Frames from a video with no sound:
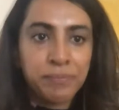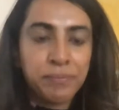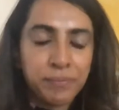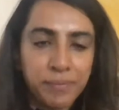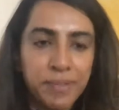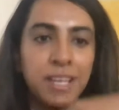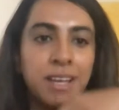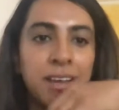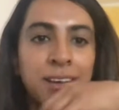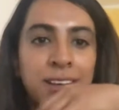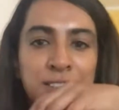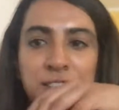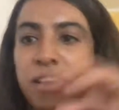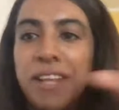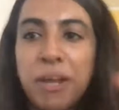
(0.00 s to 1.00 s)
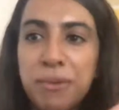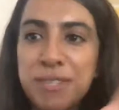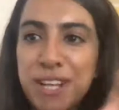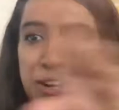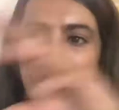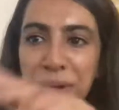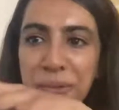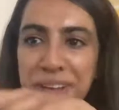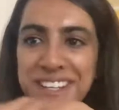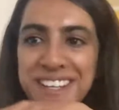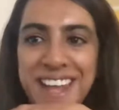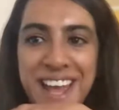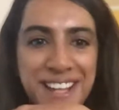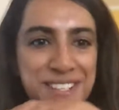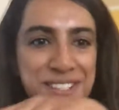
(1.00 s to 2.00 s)
Yeah. Sorry, that was a long-winded
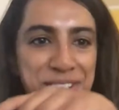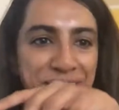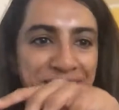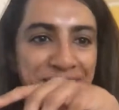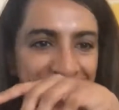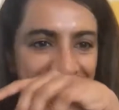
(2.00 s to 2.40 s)
answer.